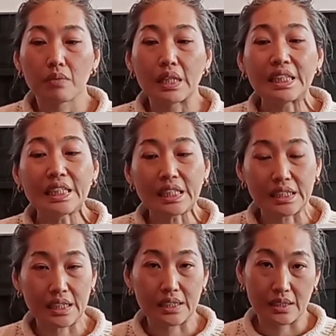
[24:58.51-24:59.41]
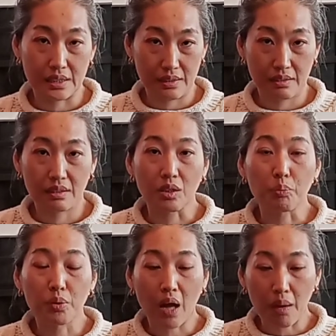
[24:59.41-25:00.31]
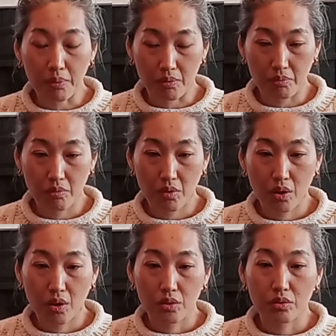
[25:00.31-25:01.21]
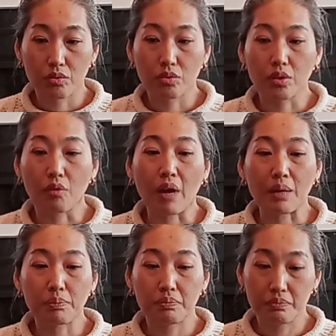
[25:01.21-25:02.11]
lead this problem to the right